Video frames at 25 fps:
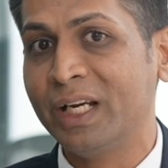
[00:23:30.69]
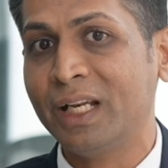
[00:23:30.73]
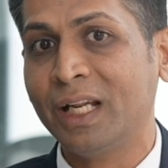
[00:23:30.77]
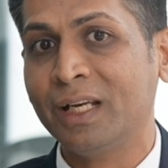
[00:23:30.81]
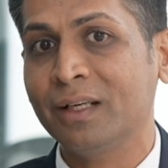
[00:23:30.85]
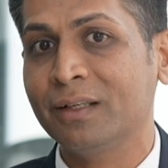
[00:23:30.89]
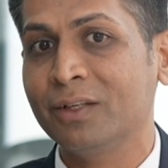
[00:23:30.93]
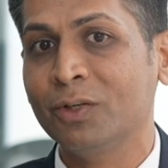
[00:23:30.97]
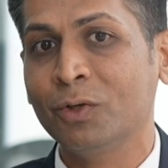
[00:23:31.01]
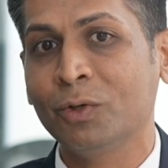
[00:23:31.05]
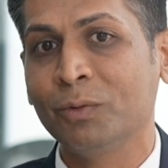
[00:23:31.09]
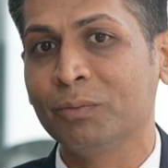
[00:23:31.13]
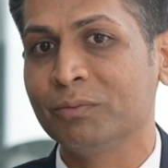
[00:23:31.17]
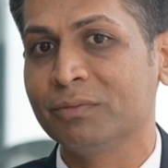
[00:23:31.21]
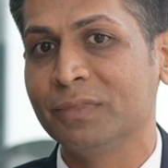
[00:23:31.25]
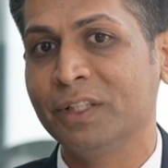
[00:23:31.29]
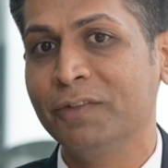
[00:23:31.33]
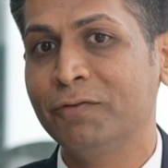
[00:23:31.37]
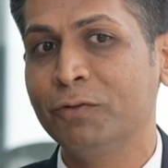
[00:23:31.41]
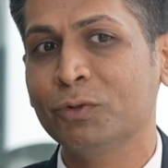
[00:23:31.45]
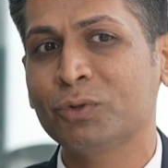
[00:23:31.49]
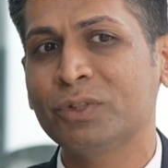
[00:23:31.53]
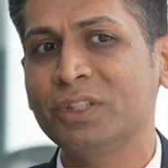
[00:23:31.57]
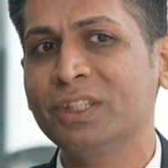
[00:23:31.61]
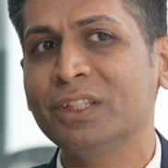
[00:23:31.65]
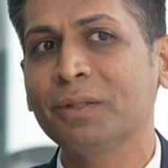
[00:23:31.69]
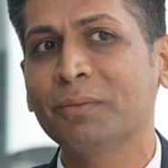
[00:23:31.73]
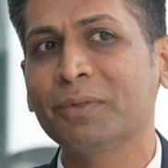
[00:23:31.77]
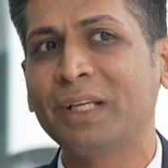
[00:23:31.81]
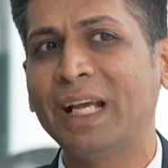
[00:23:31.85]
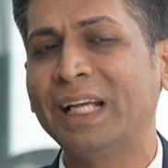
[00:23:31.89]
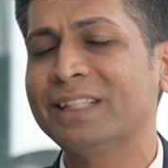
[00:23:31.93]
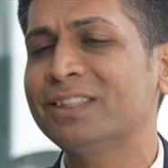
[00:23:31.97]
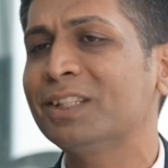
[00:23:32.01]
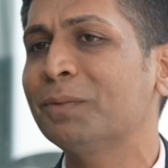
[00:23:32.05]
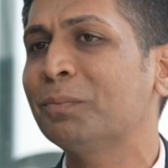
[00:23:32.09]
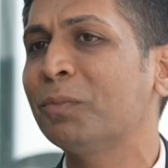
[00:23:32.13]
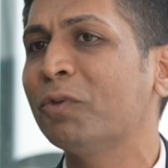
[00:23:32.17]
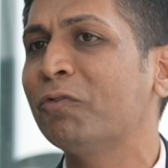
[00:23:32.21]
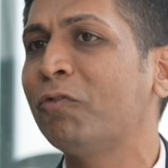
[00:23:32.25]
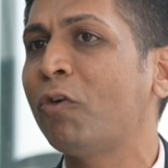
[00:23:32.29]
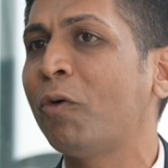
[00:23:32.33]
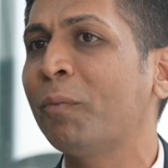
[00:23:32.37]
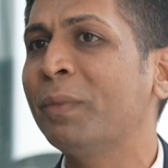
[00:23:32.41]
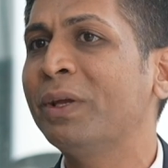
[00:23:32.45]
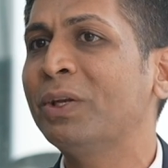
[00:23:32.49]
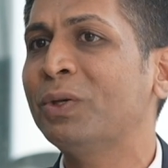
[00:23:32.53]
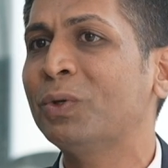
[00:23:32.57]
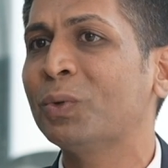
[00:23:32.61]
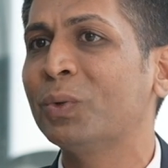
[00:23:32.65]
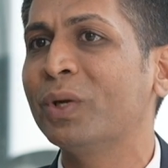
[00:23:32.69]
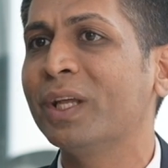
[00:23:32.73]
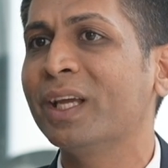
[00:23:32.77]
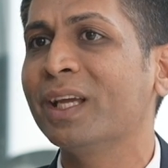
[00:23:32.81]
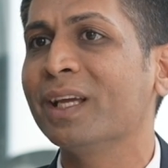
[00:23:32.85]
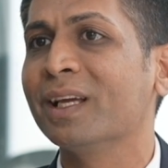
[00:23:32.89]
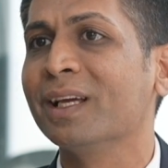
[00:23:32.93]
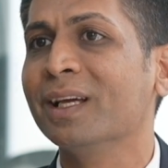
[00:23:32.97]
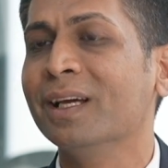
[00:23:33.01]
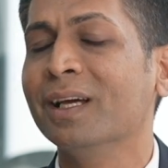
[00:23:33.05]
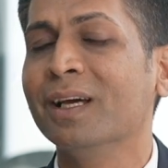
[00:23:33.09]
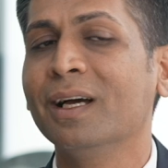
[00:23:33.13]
And if you see the asset performing today,